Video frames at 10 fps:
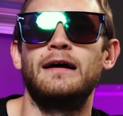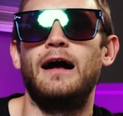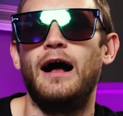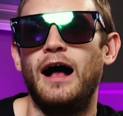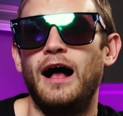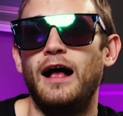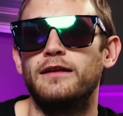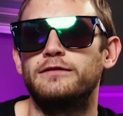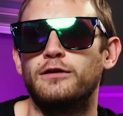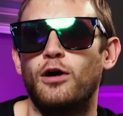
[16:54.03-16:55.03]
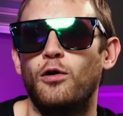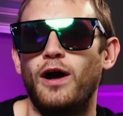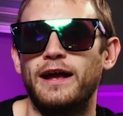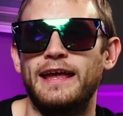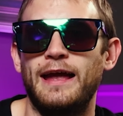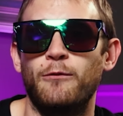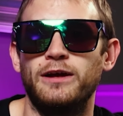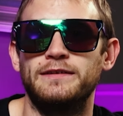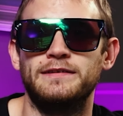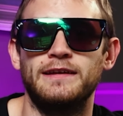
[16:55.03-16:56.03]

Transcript: Uh, so I can't wait to